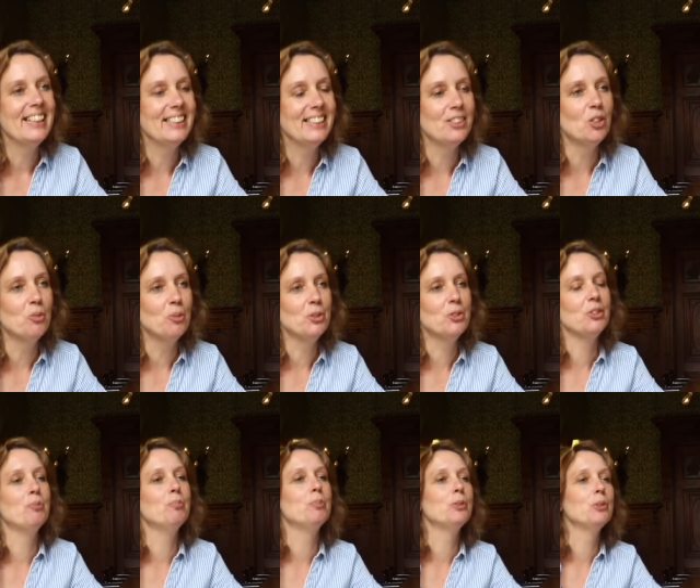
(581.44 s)
that's almost
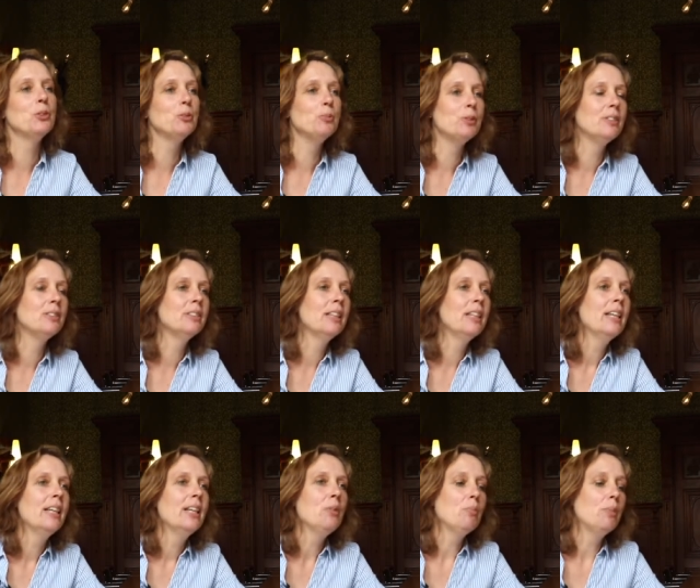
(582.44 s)
impossible.
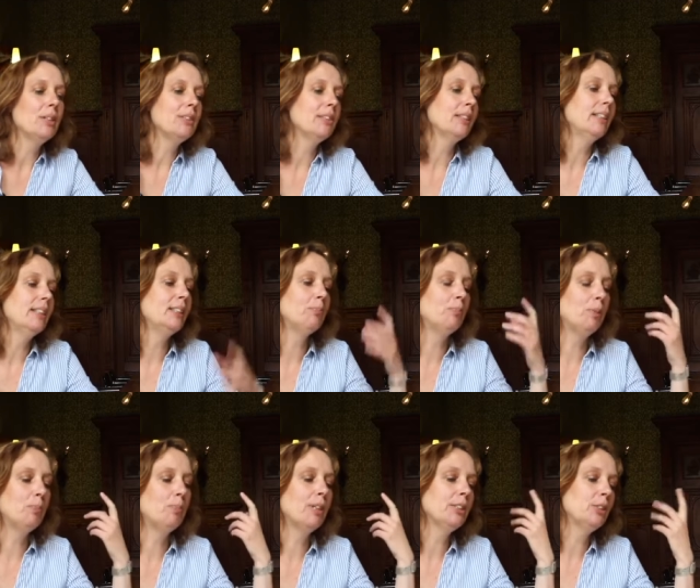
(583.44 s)
But there is
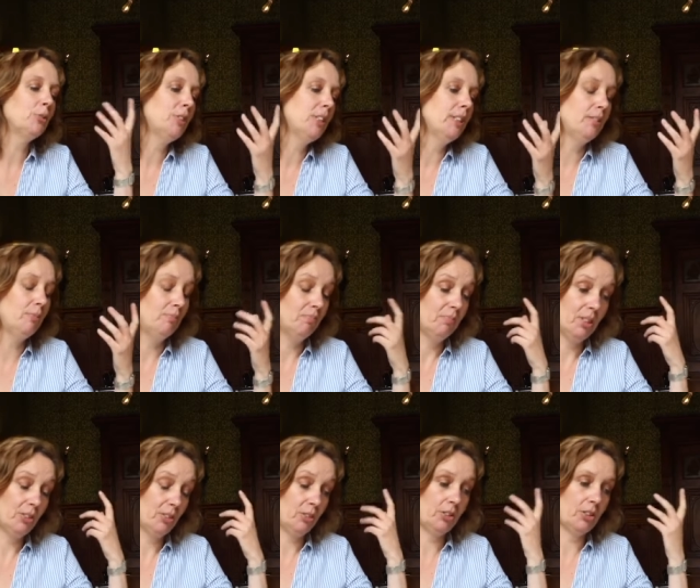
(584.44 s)
part of the
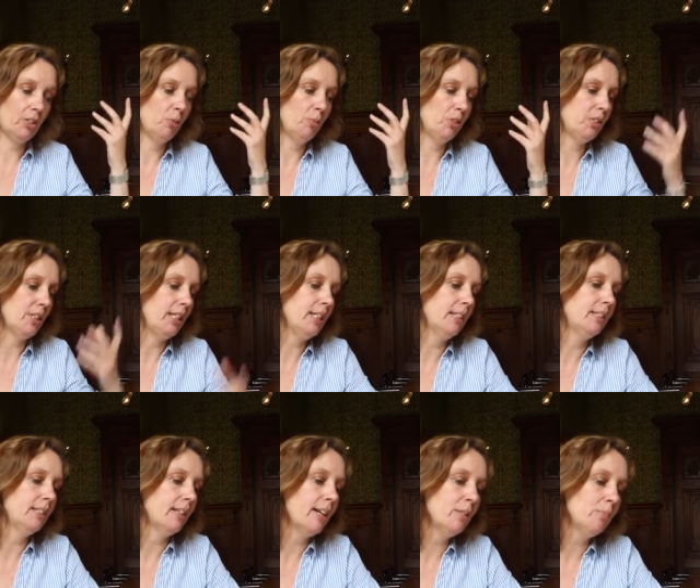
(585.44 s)
you could almost say the
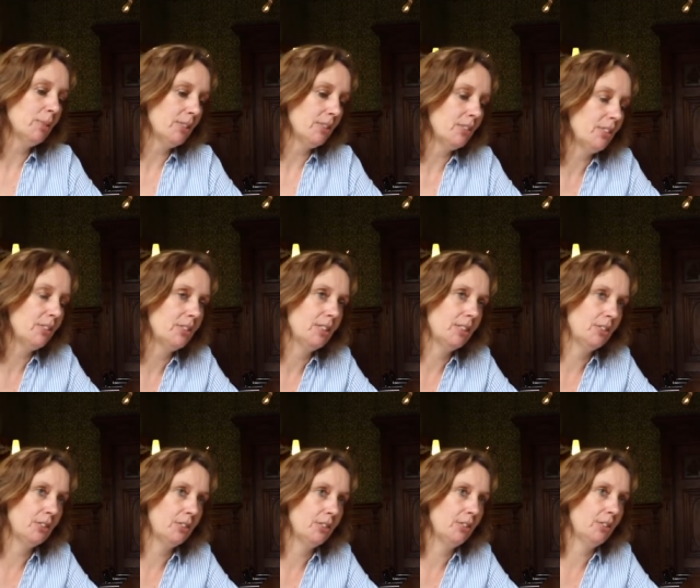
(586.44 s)
assignment is
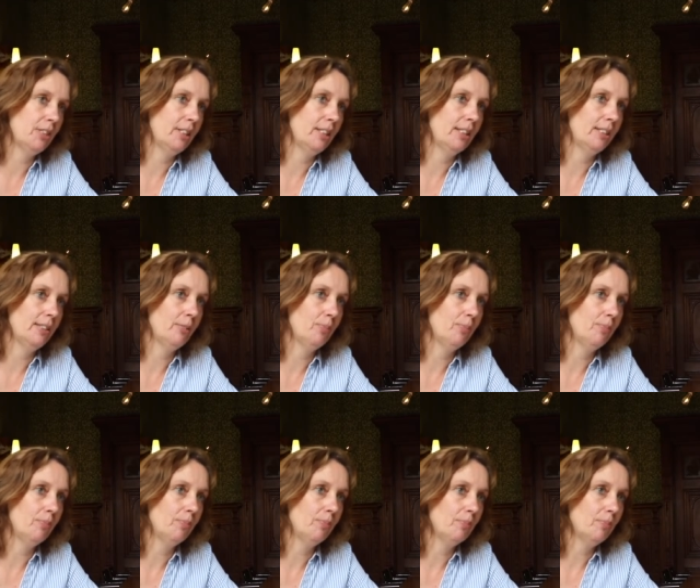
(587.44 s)
that you
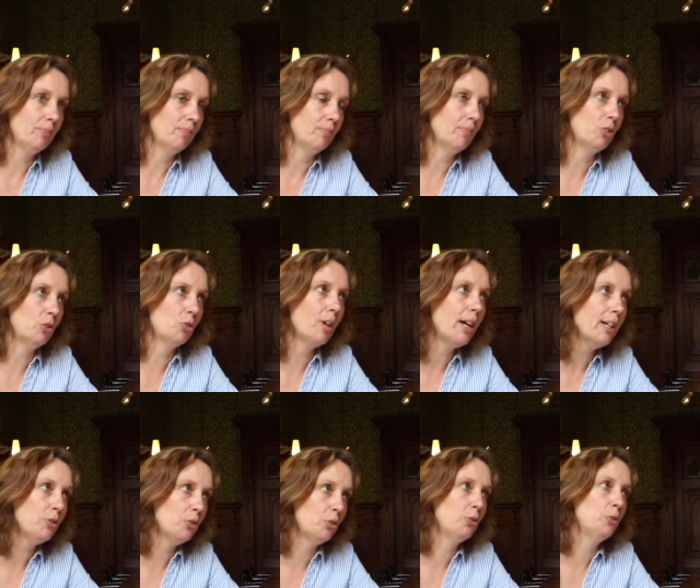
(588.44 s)
um,
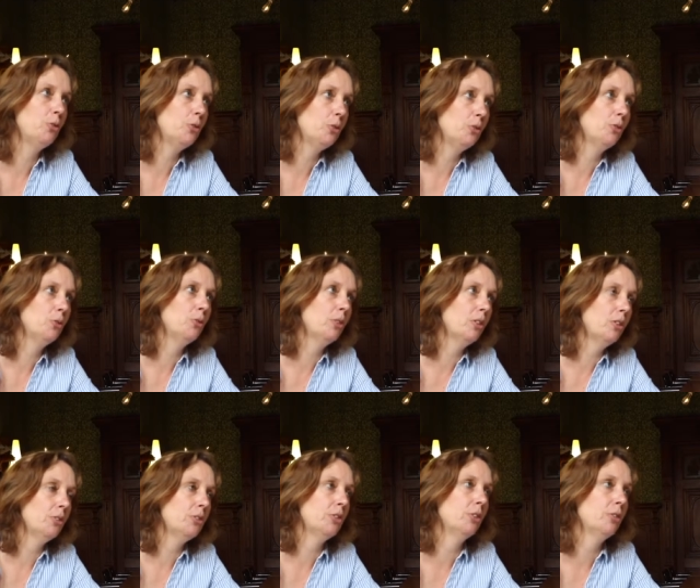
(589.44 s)
try to to
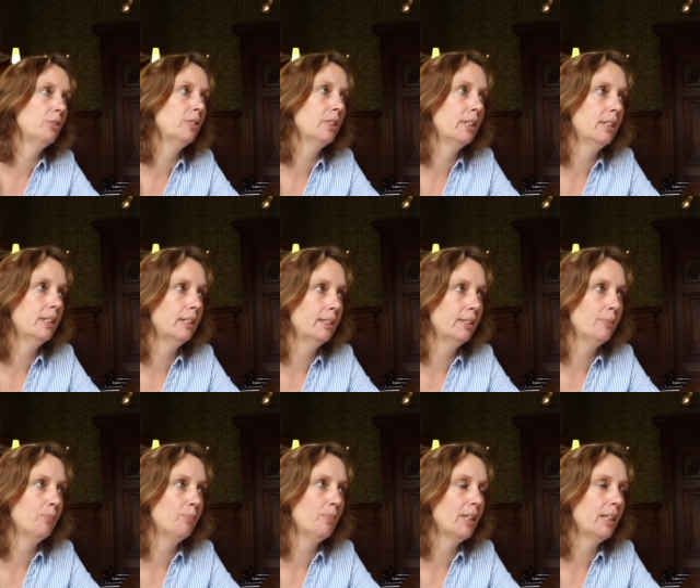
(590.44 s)
also
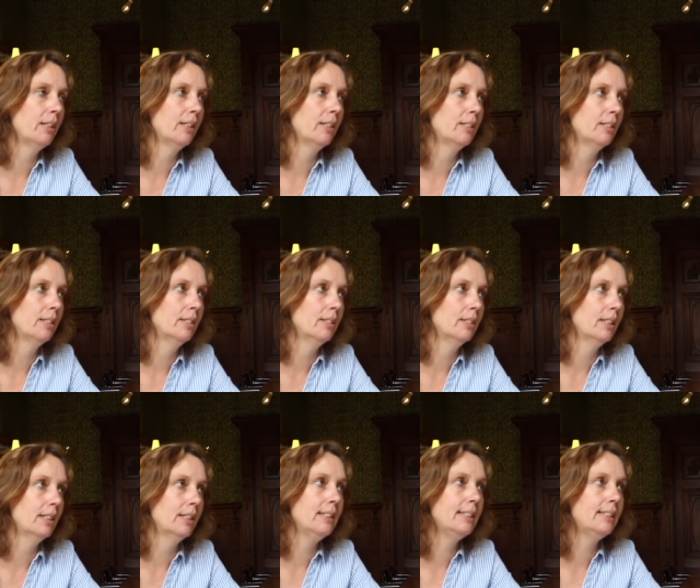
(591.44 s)
um, uh, uh,
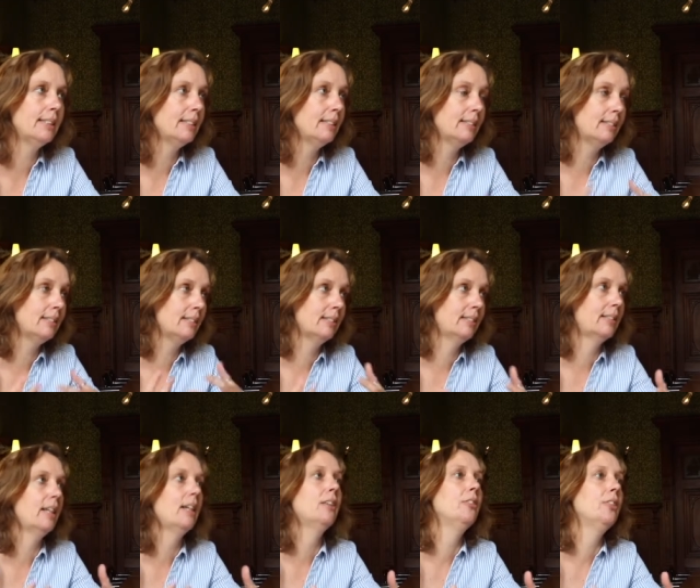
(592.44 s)
at least
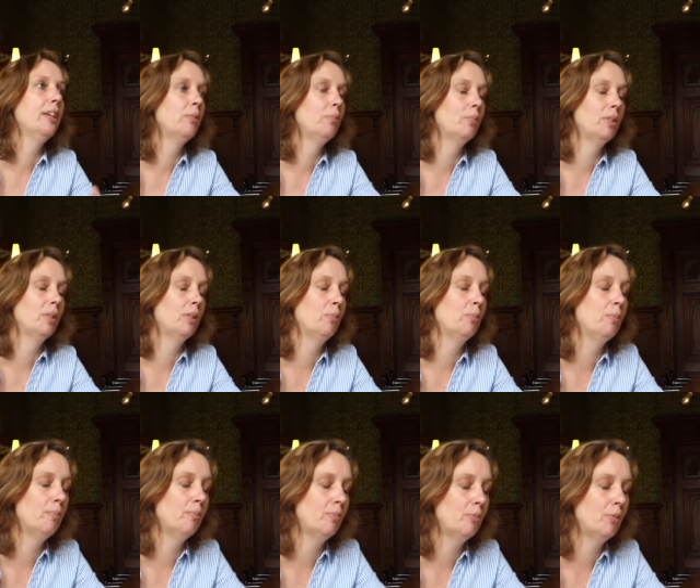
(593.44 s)
tell them
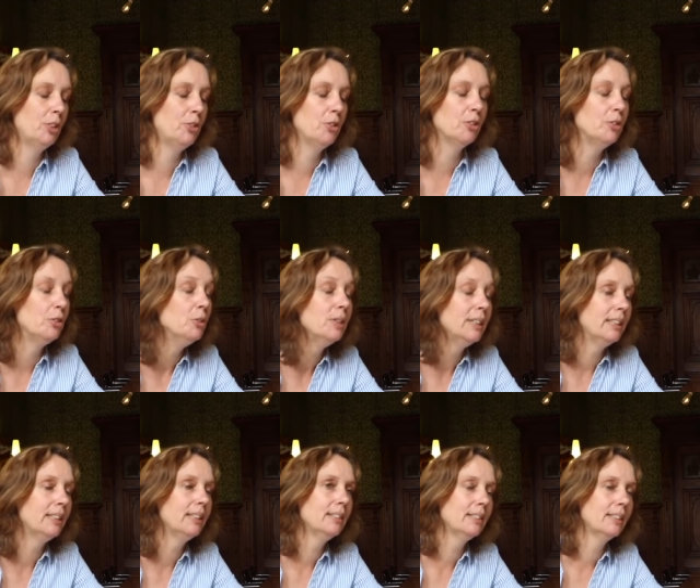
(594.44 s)
um, what you're
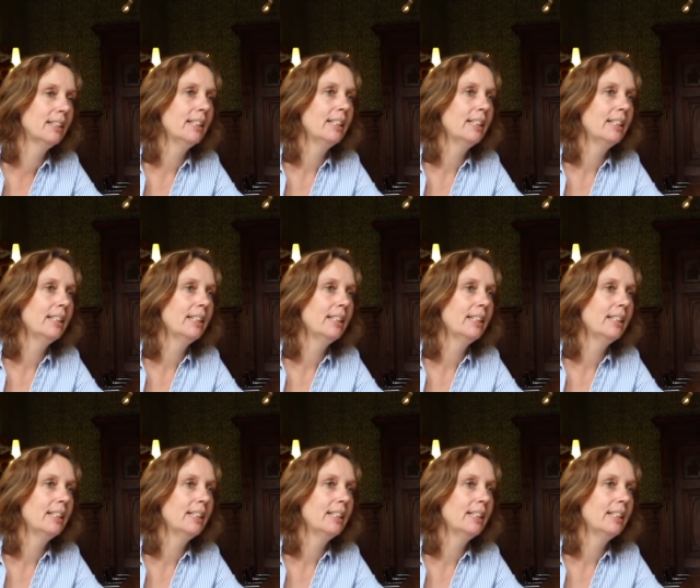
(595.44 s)
doing.